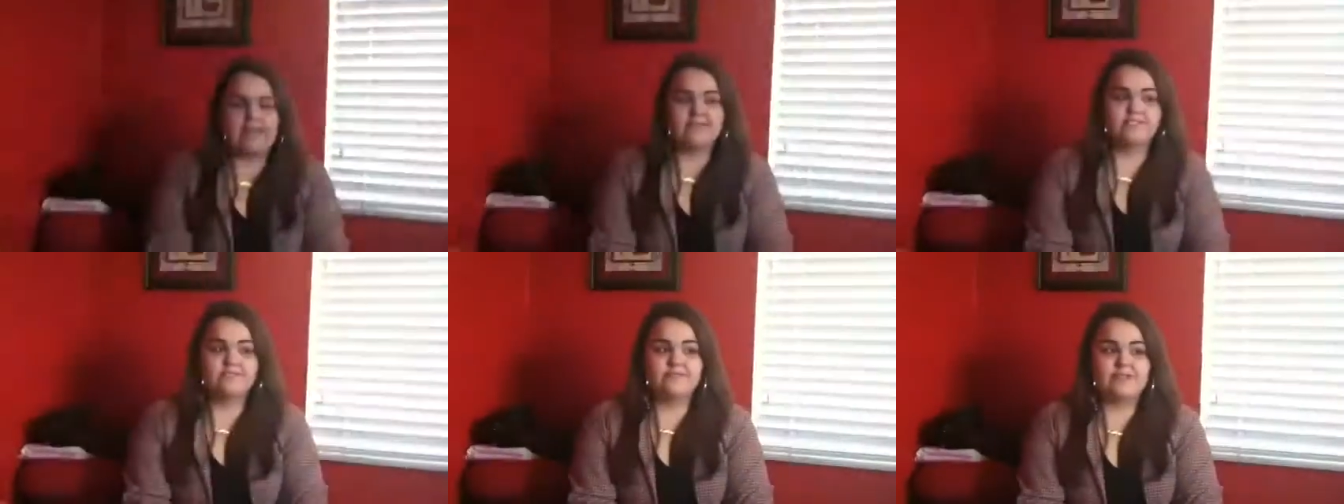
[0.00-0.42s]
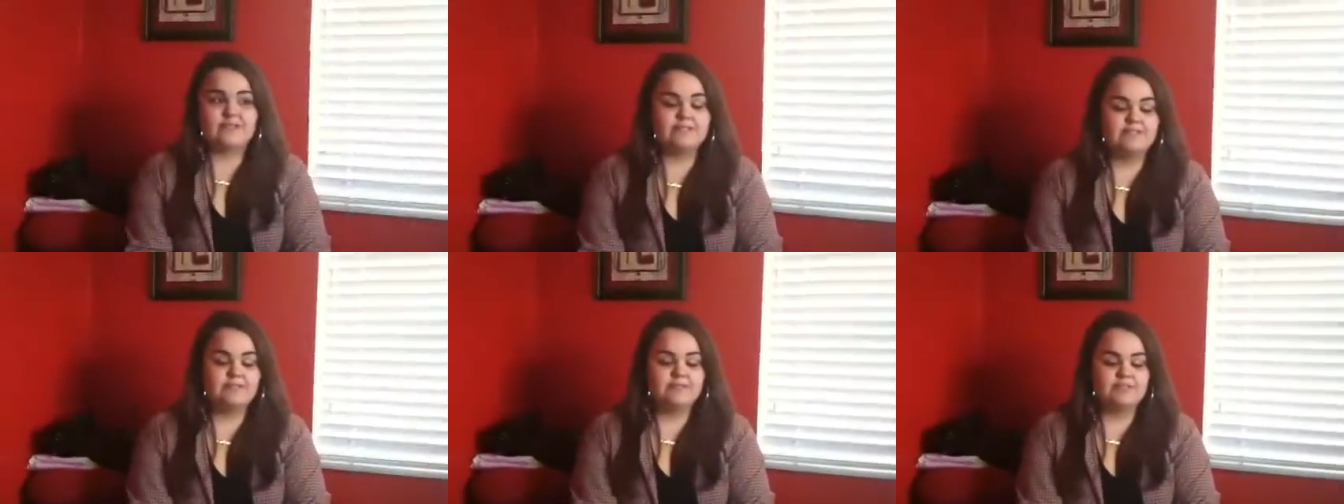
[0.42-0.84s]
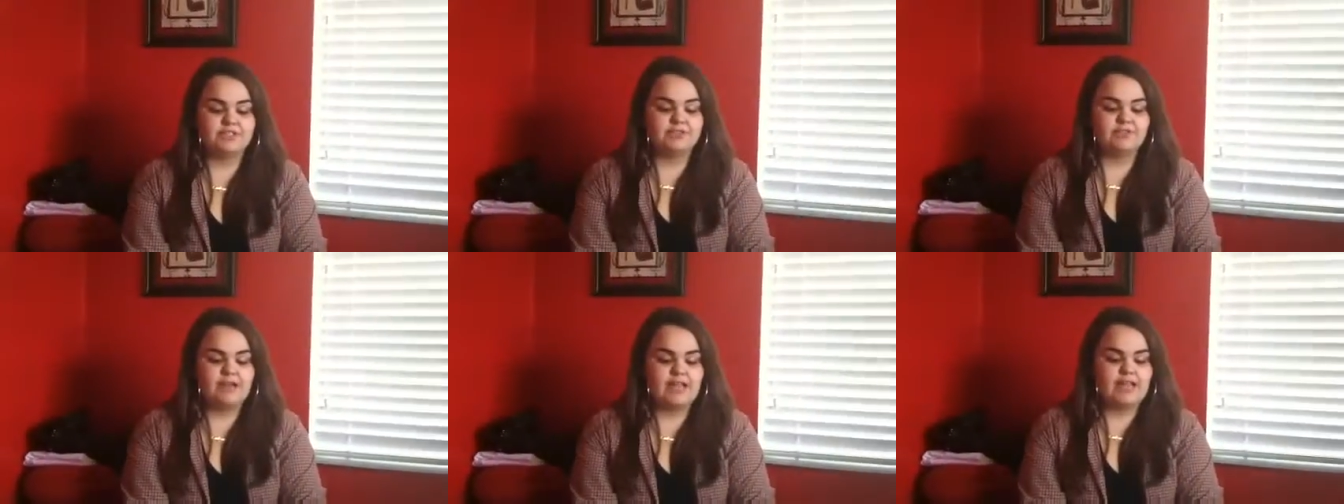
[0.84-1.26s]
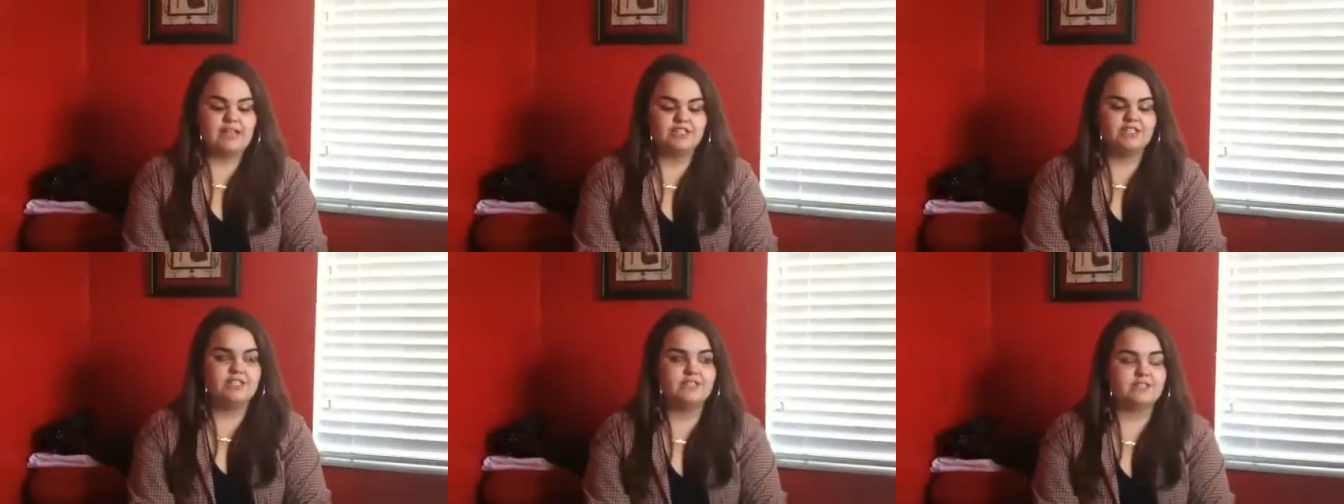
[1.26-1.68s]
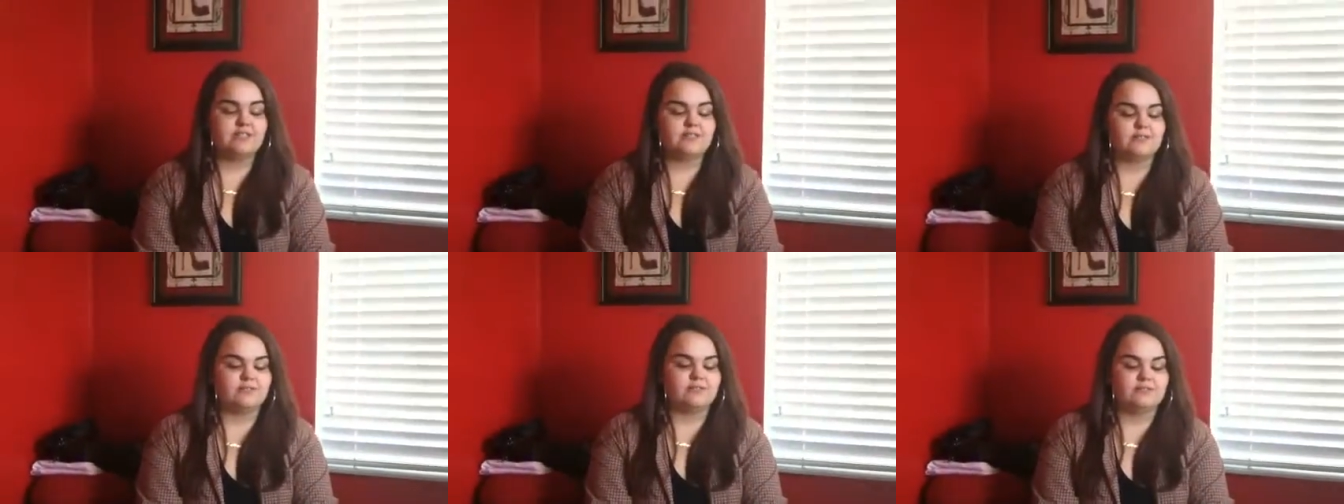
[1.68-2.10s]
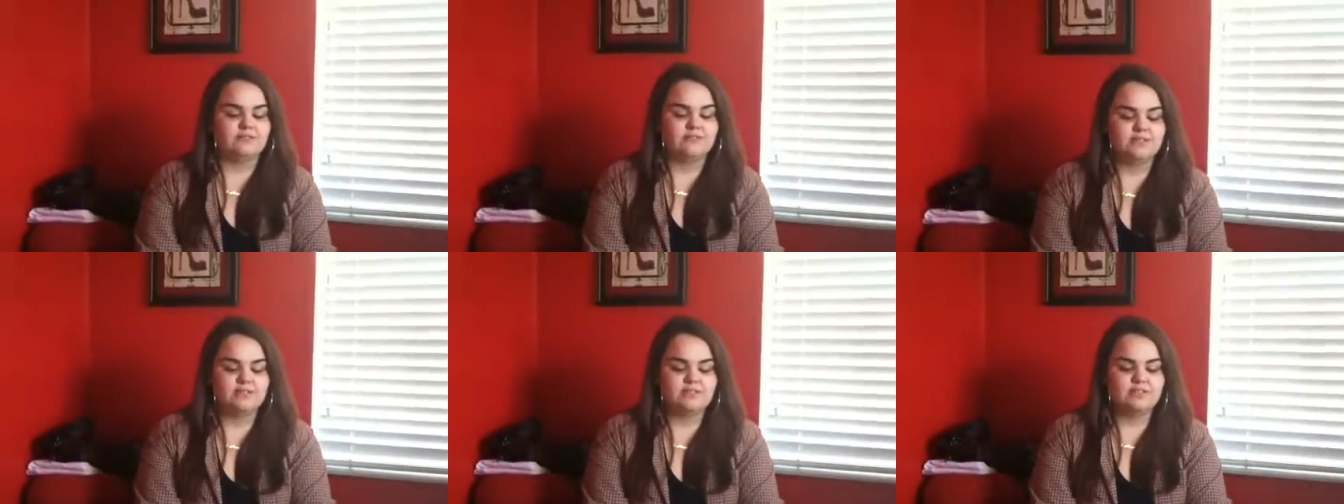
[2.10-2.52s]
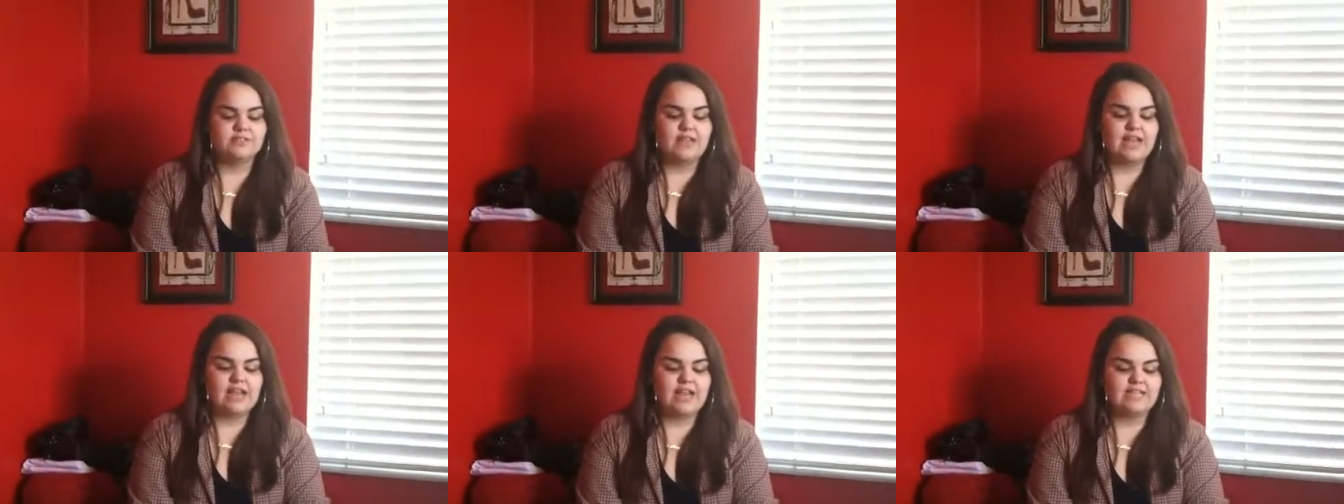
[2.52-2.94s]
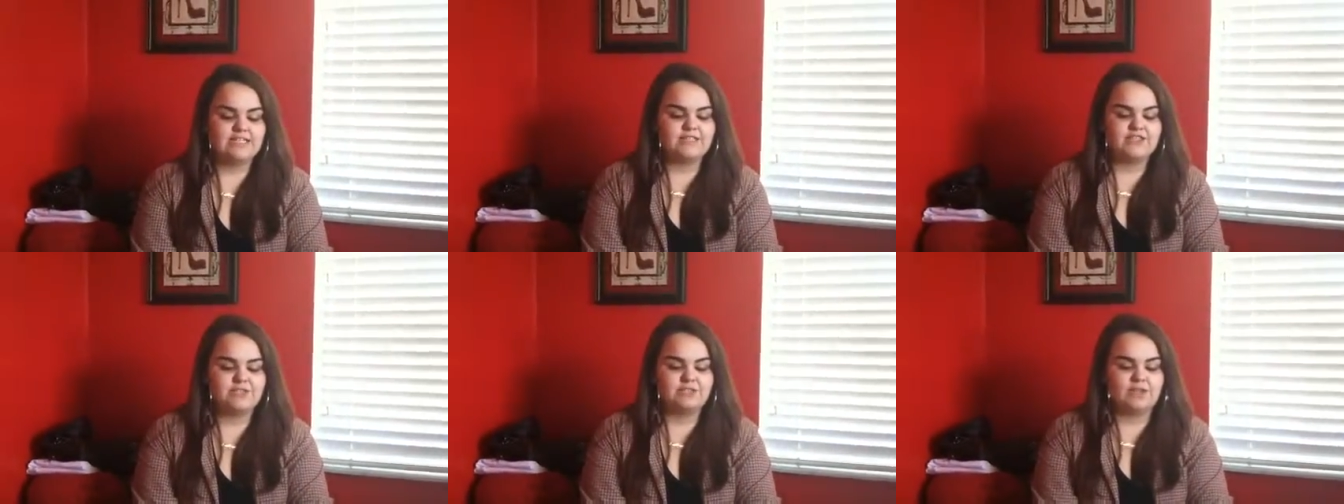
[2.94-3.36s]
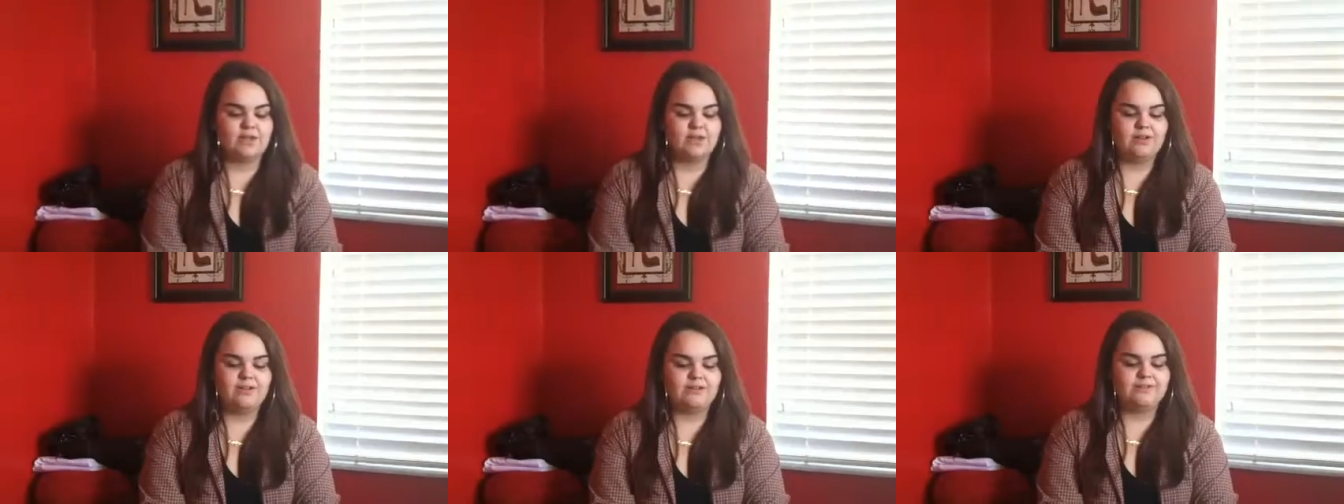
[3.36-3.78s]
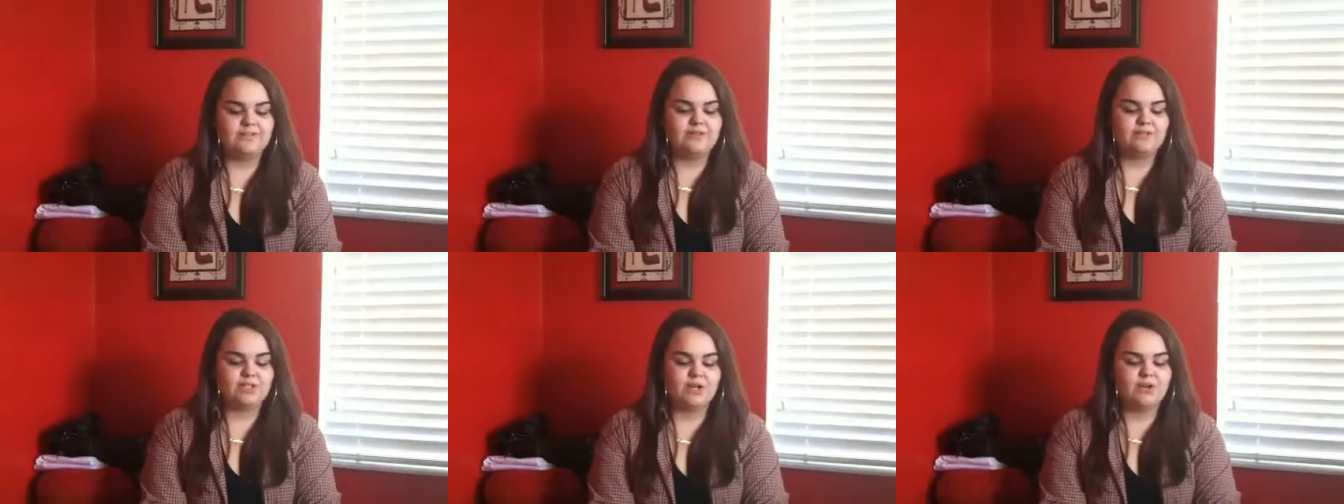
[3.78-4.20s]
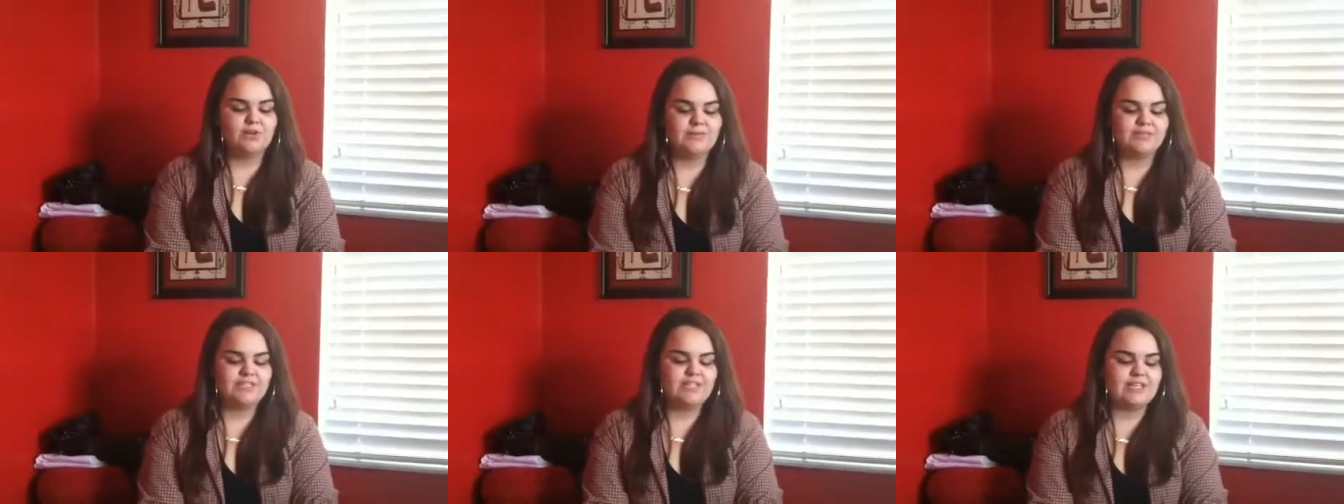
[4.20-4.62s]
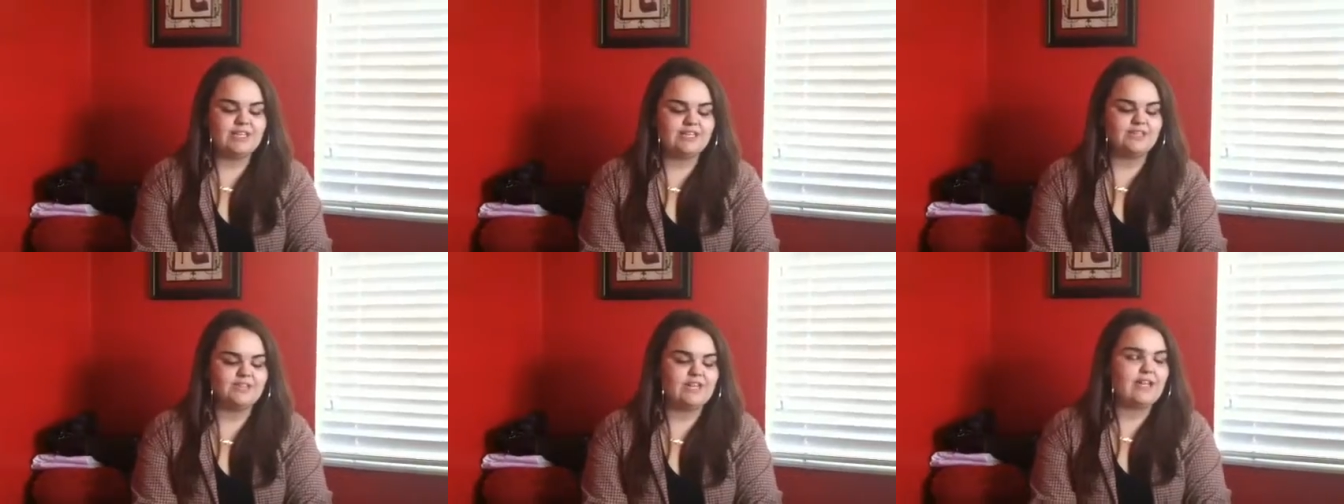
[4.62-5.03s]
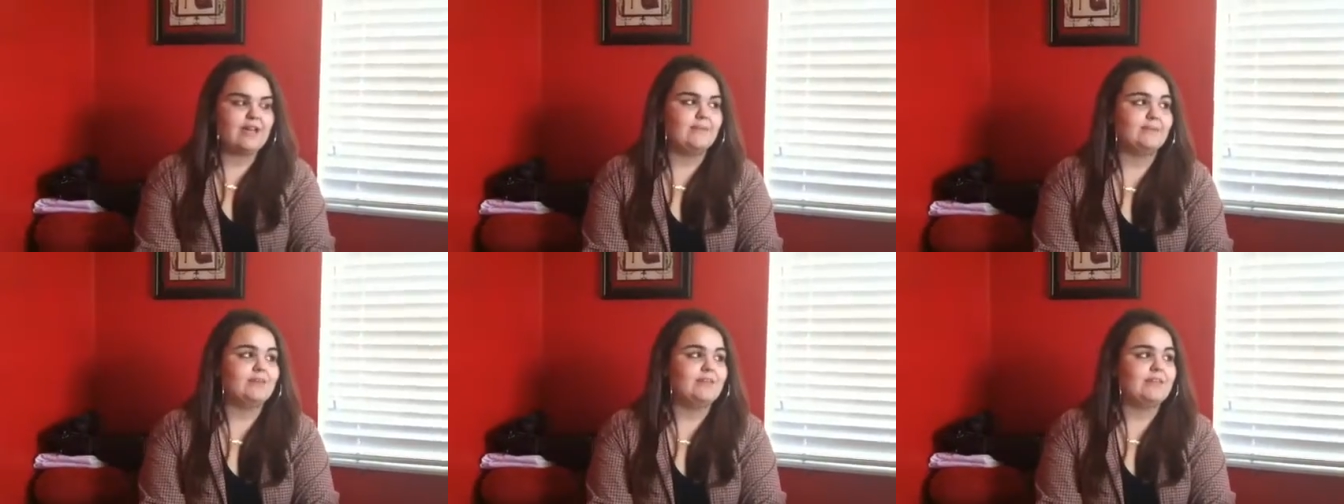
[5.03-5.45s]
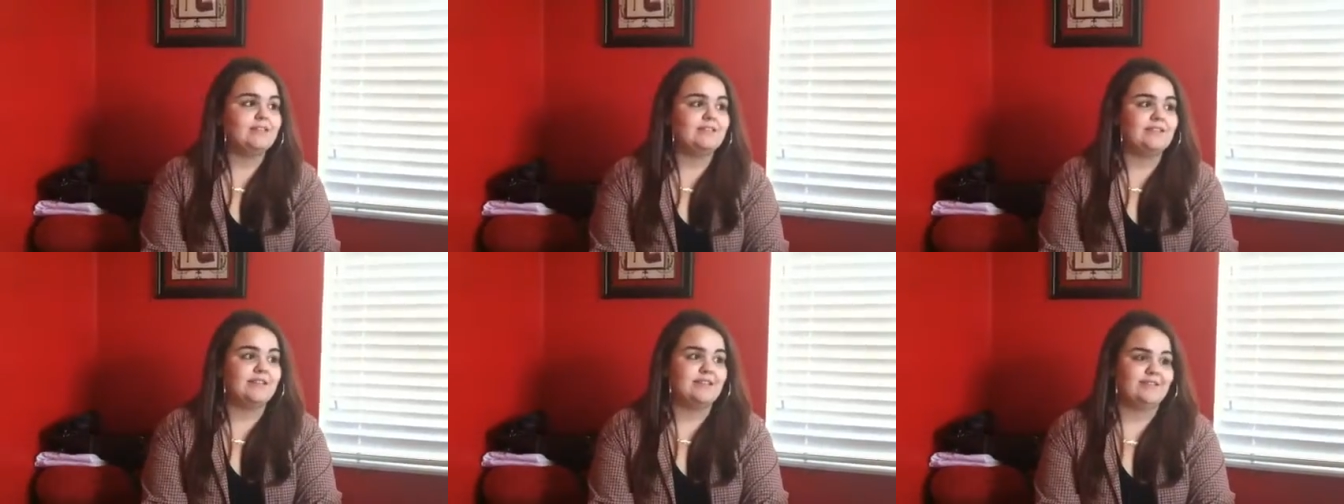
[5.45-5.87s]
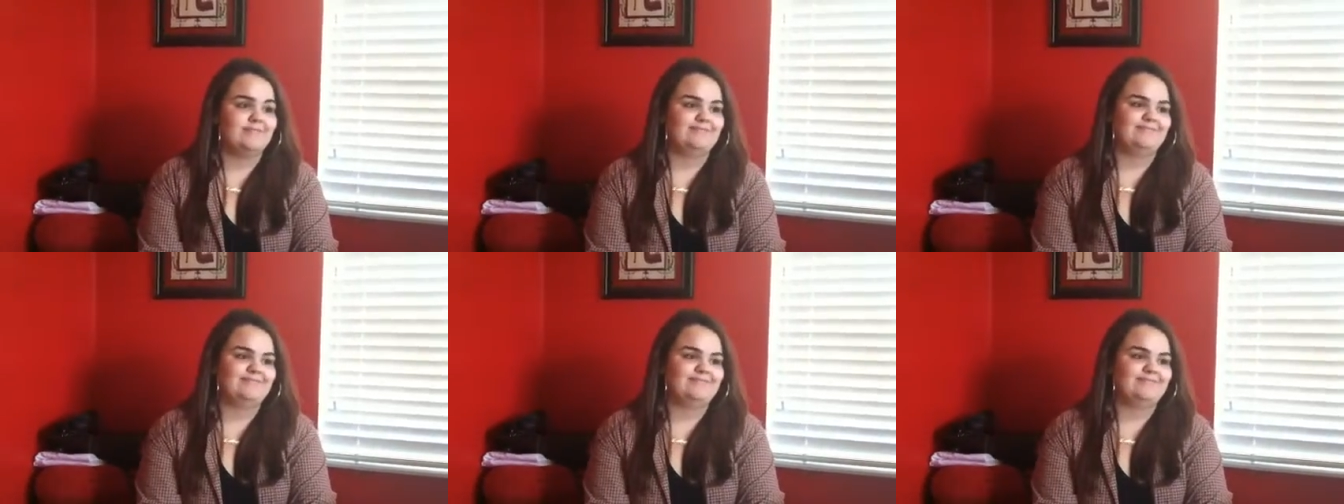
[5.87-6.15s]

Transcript: asked her if I could see Mr. Wright, and she just giggled. So then I asked if he was home, and she answered, yeah, but he's dead.